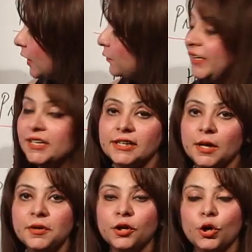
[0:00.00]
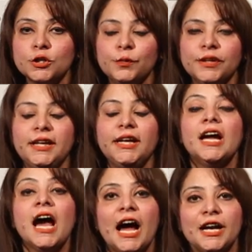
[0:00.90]
up, when it come across with the
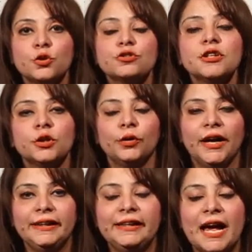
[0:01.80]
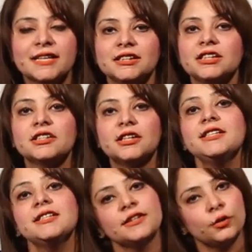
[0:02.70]
hydrogen chloride gas, it
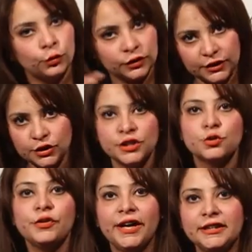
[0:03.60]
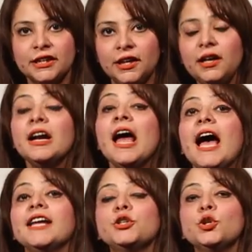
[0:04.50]
turns into red color,
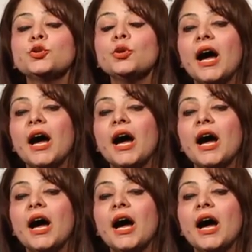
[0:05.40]
and due to